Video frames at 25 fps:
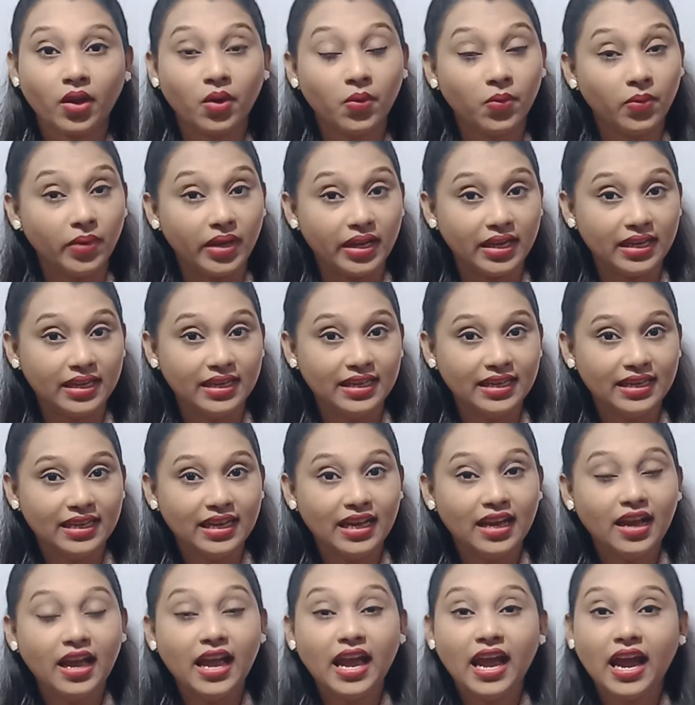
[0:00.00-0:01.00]
Well,
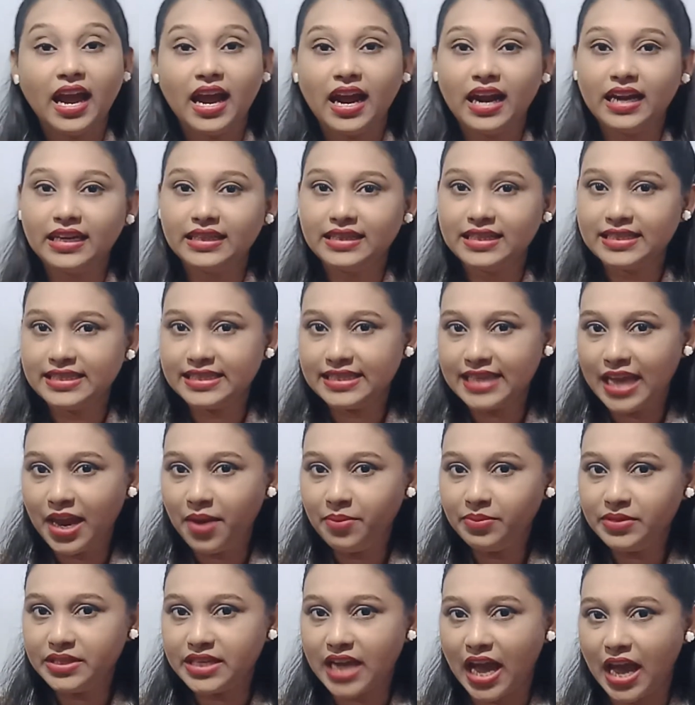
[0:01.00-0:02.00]
at the
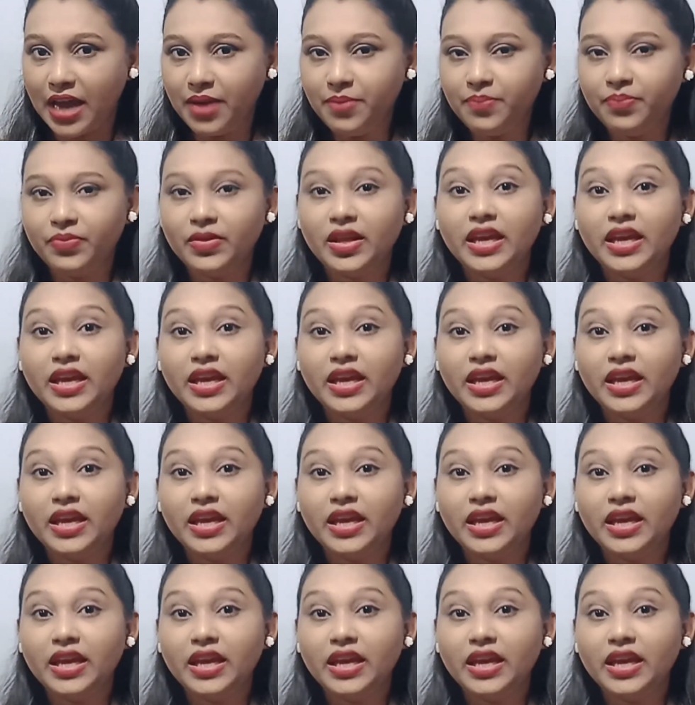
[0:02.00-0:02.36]
same time,